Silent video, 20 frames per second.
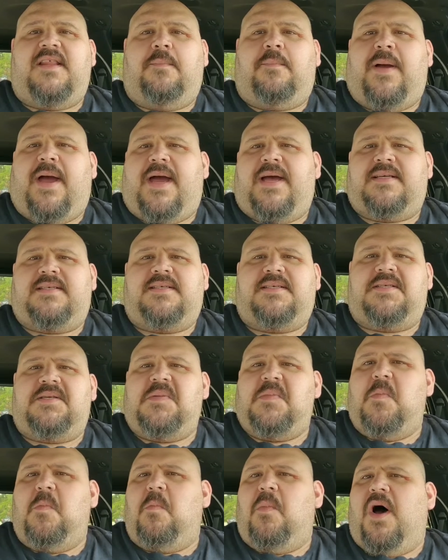the past
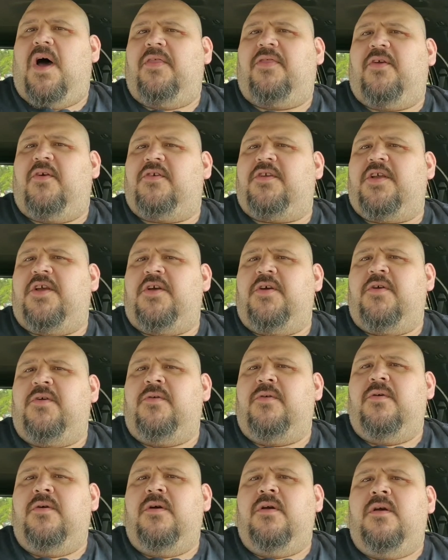month or
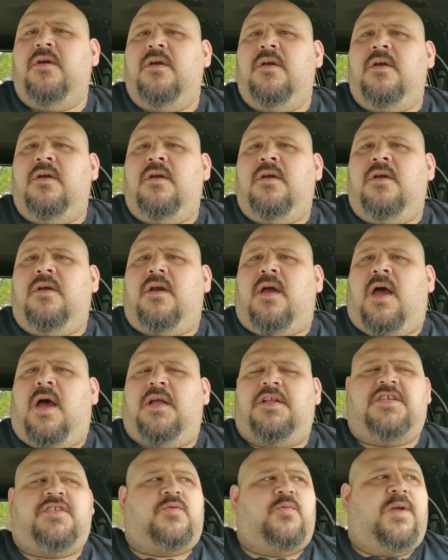two. Uh,
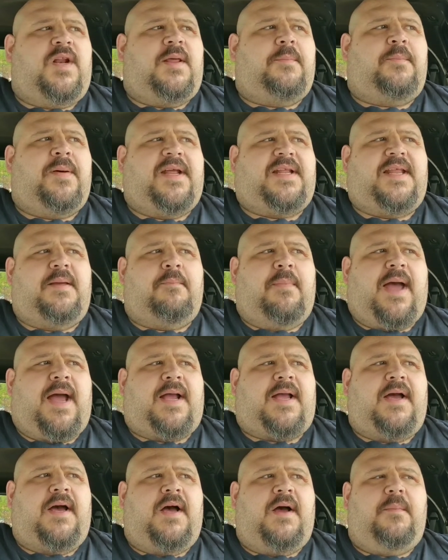just really picked it
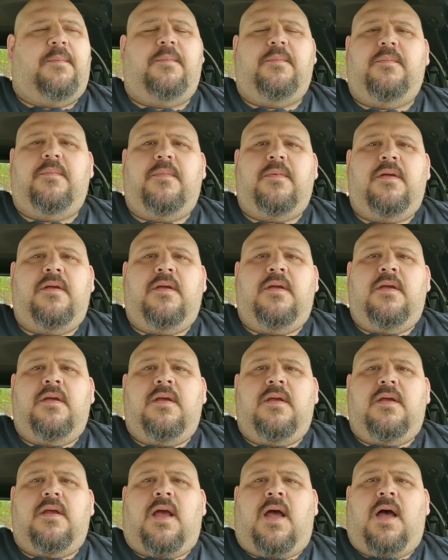back up.
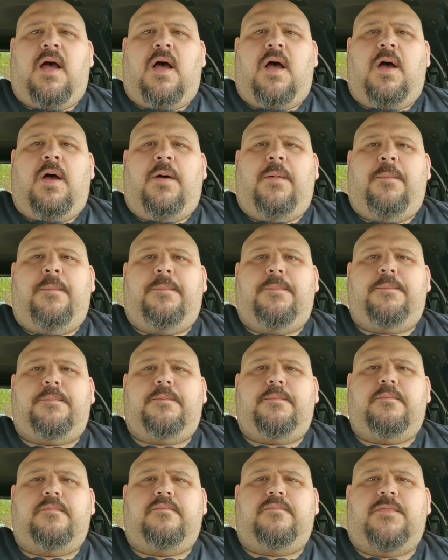Um,
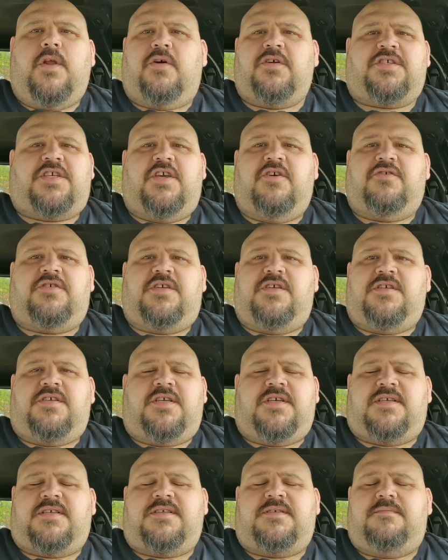no excuses,
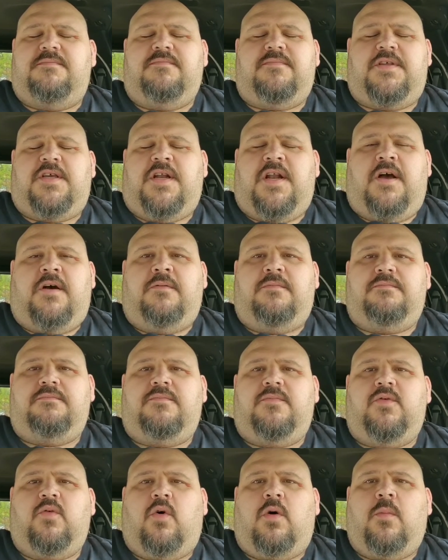just, you know,
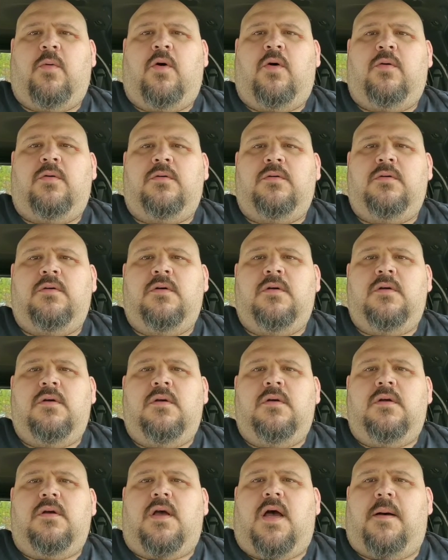normal
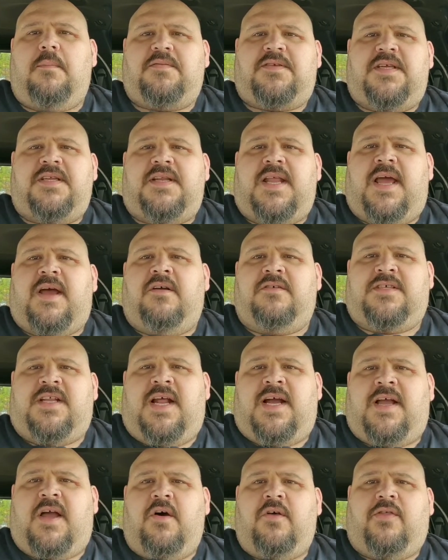ups and downs that
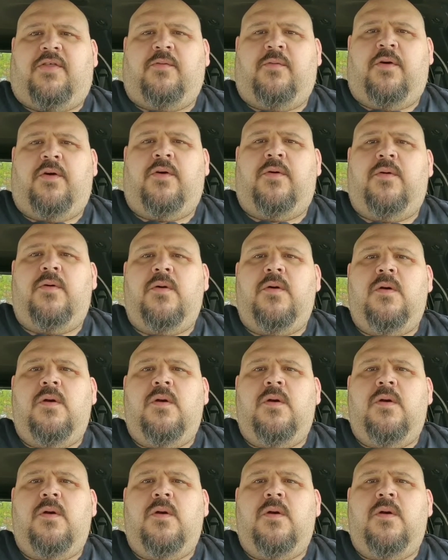I go through.